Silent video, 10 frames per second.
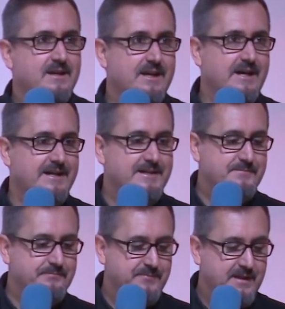
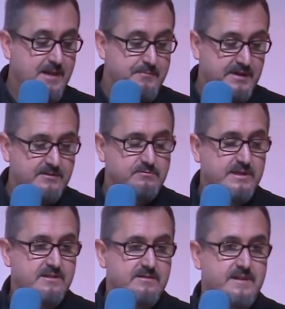Um, but
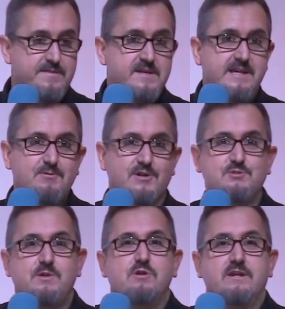we, the thinking
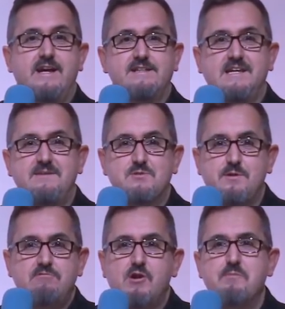was we wanted our team to
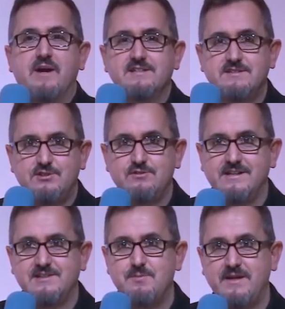be robust to
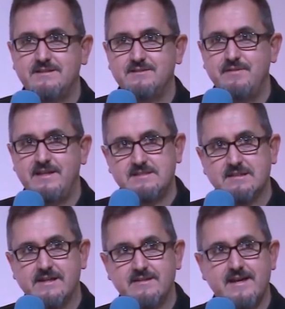unexpected events
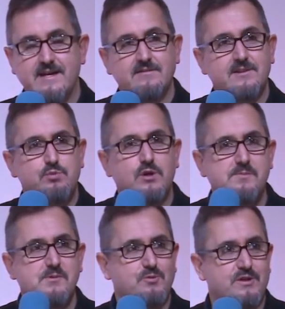like that. The
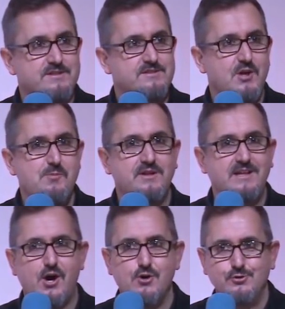problem was
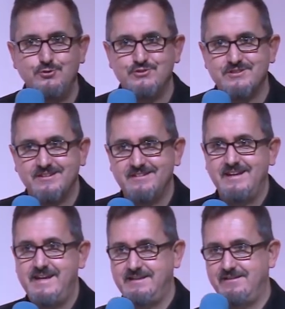nobody owned
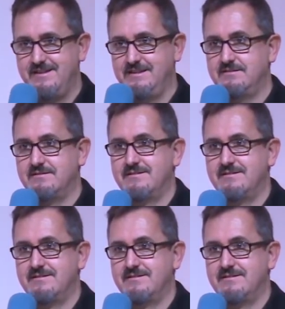anything.